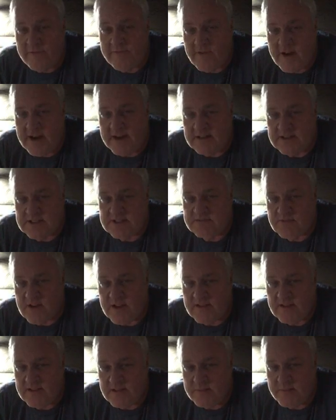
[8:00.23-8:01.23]
wrong with that. Don't
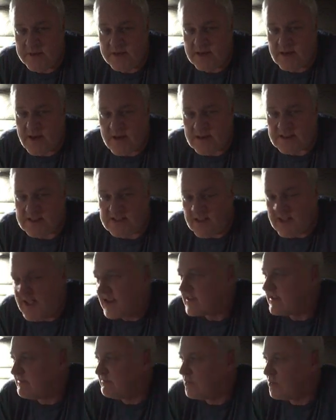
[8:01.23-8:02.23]
get me wrong. I've been
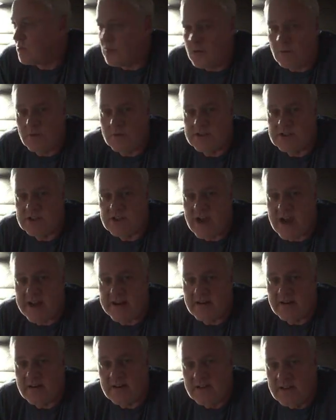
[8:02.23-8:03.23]
doing
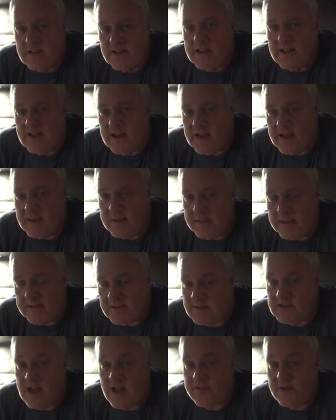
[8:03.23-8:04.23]
quite well, but
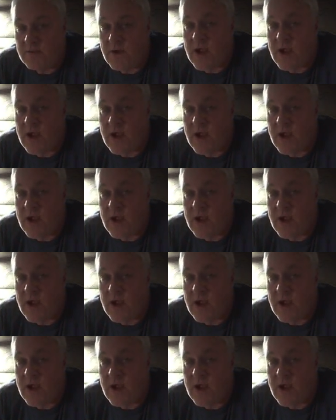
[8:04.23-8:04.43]
I want to do a